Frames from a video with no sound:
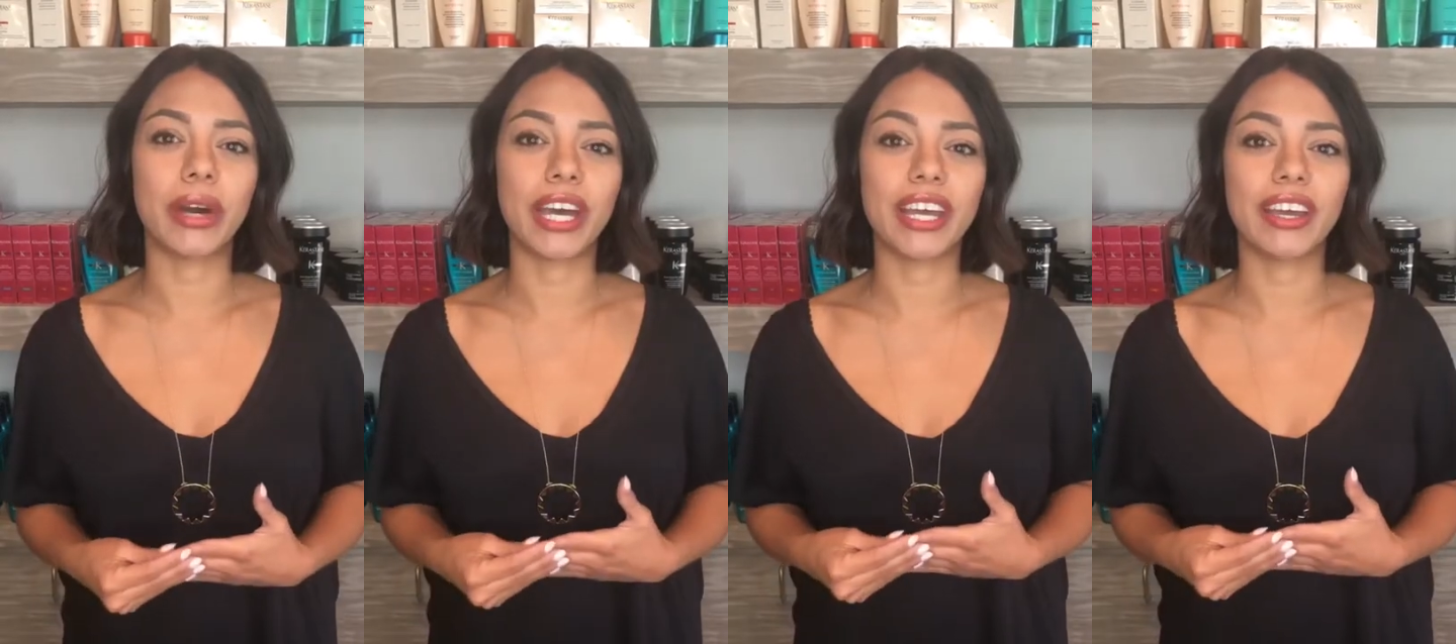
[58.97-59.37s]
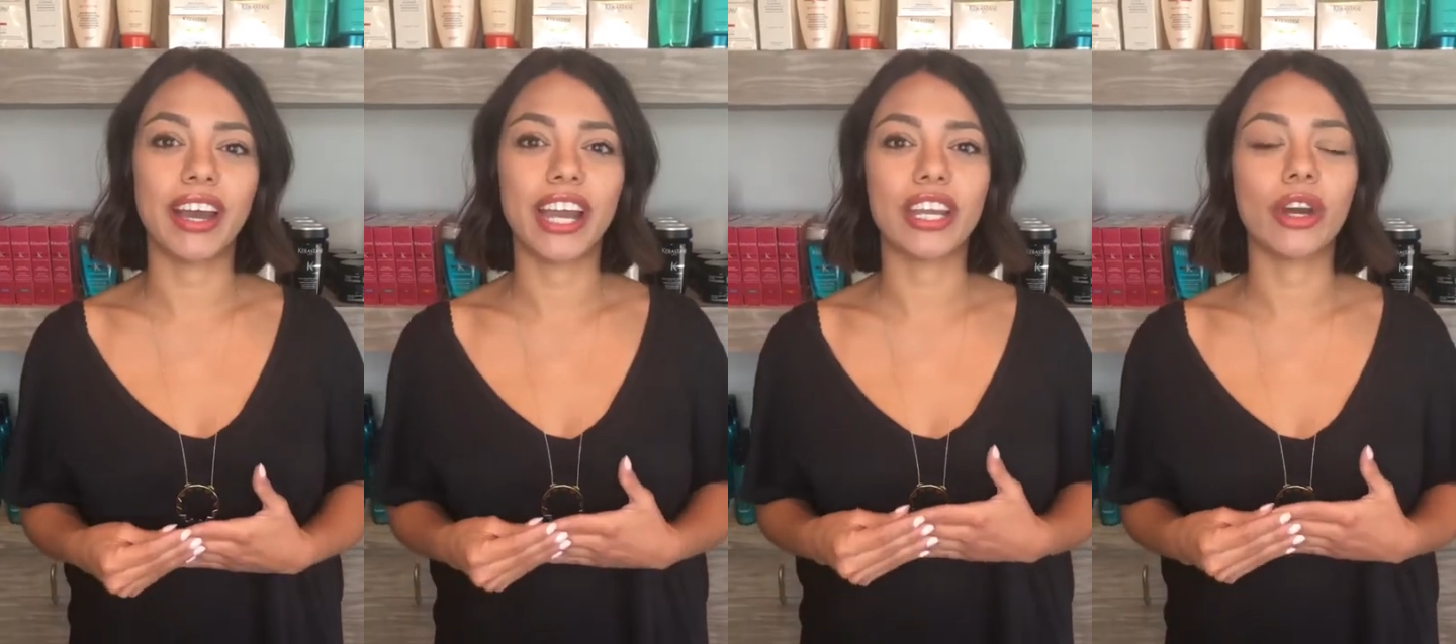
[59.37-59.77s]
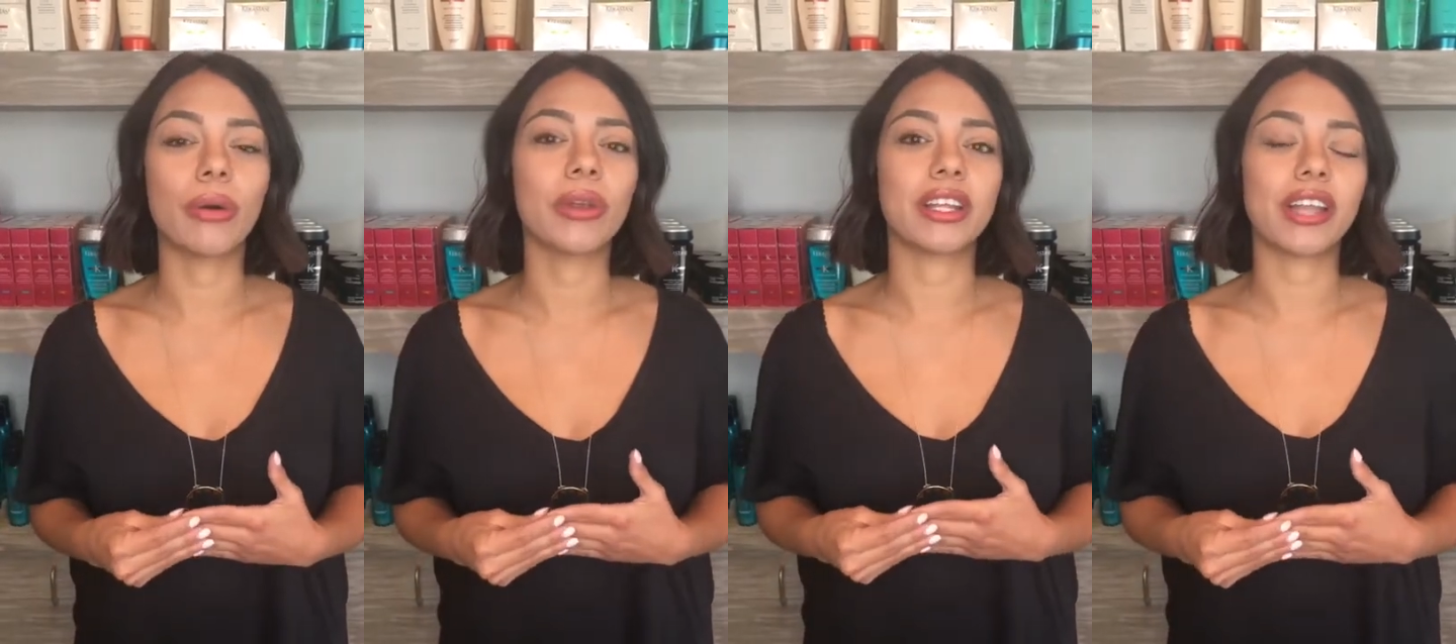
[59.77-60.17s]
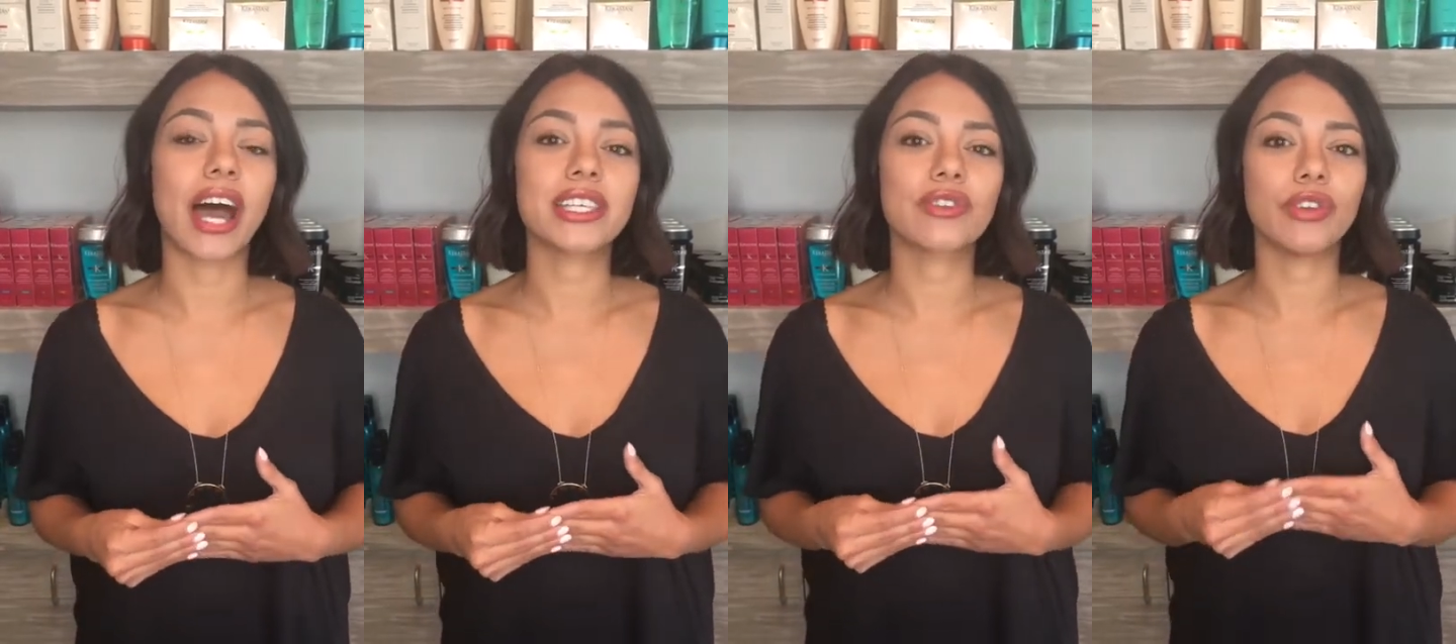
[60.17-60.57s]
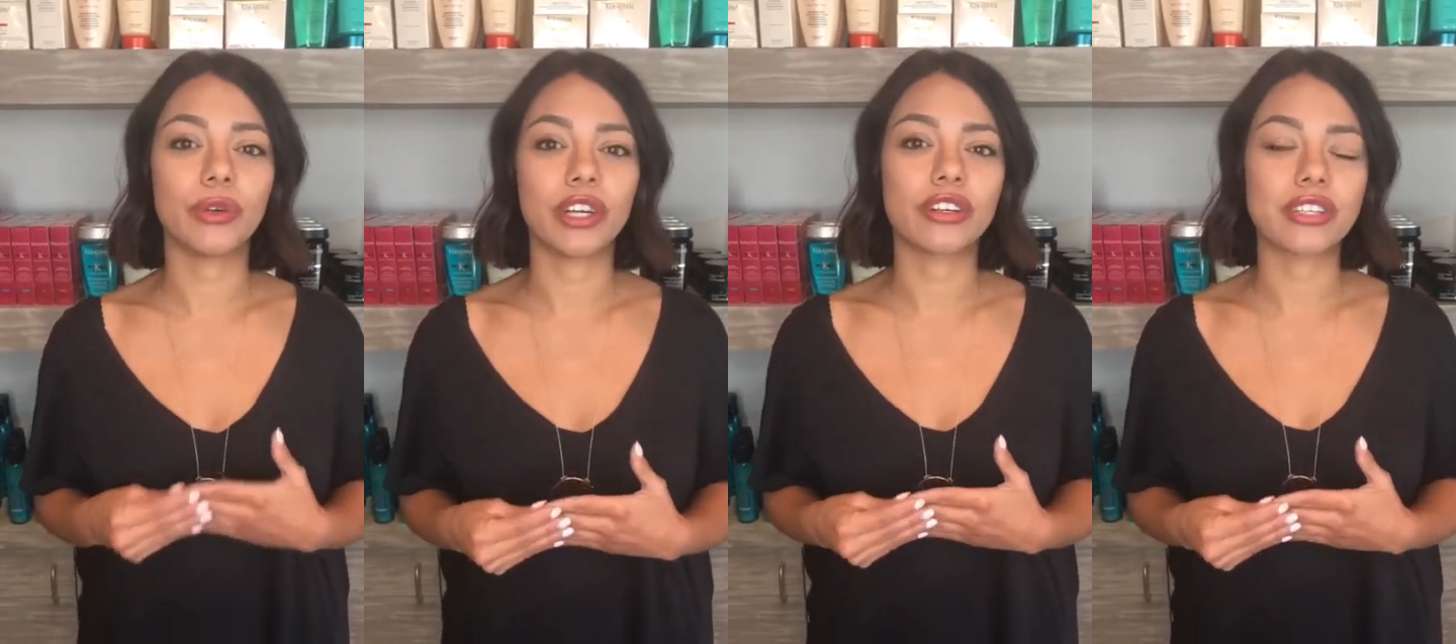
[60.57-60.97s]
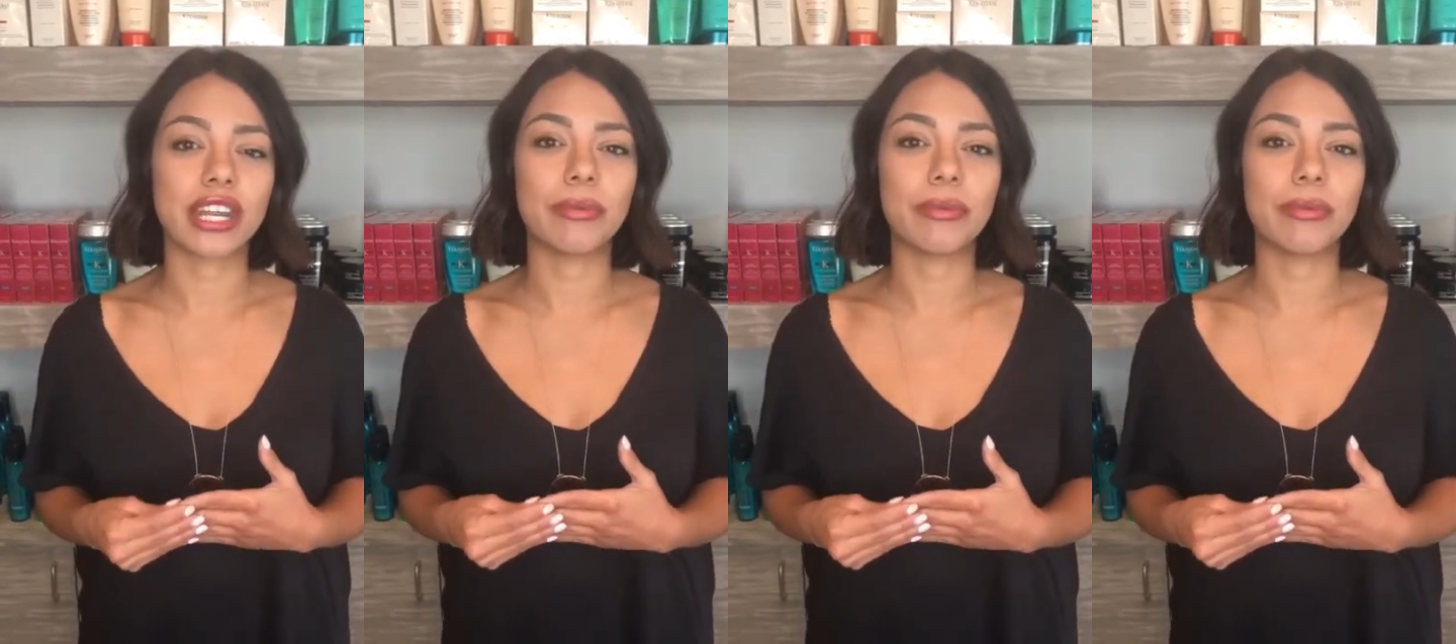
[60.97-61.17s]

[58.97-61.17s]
but I know in the last few years that